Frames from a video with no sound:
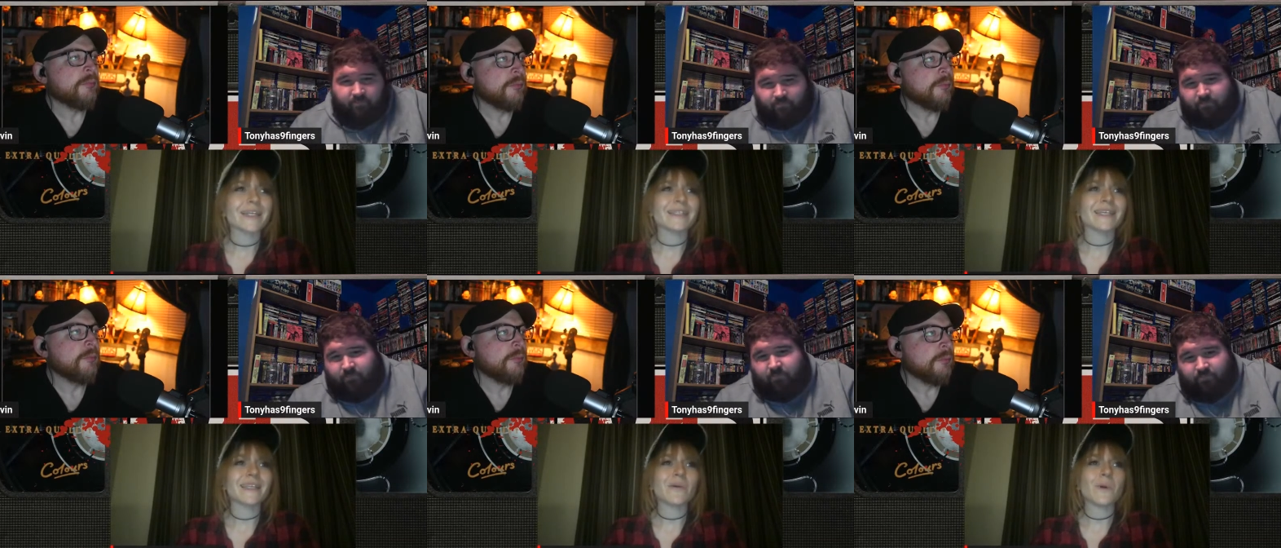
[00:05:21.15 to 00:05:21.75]
Speaker 1: I'd
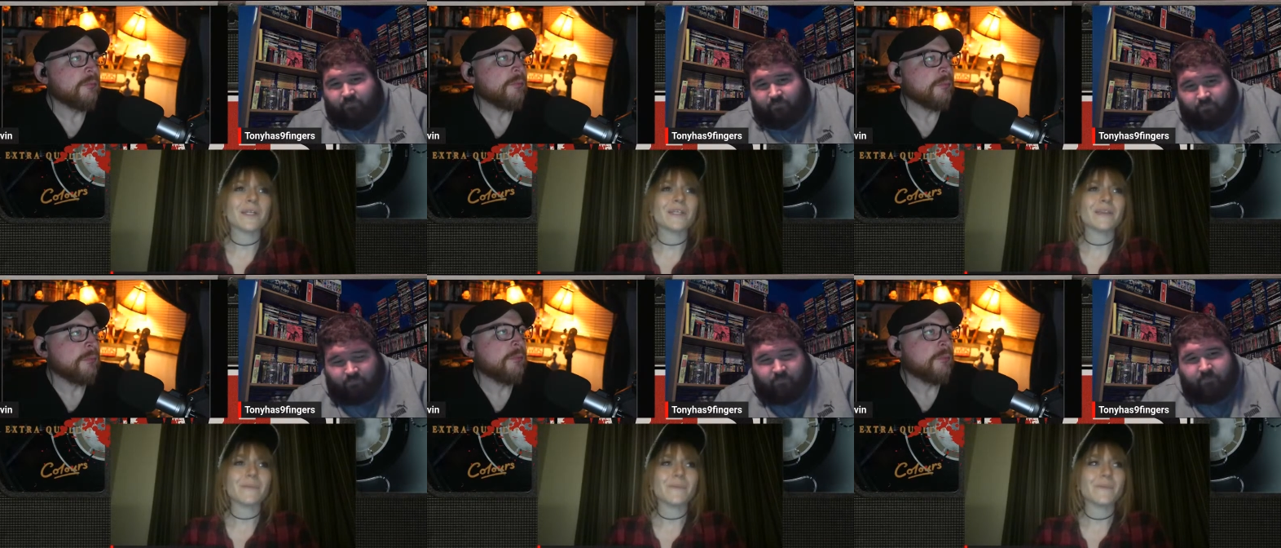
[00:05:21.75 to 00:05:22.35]
say that one of
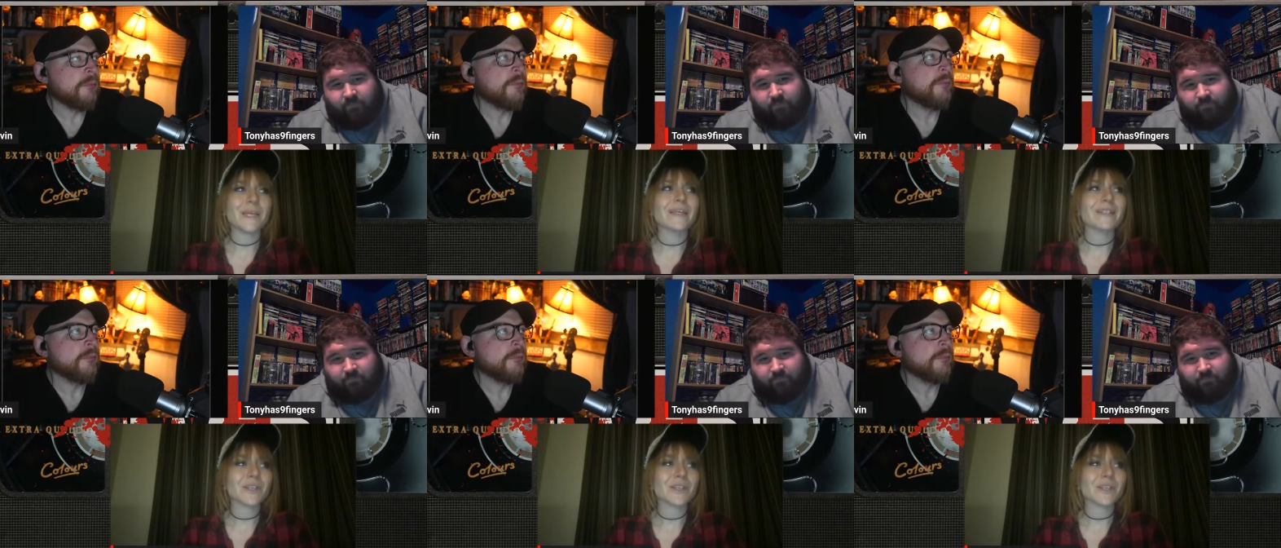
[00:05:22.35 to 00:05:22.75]
the biggest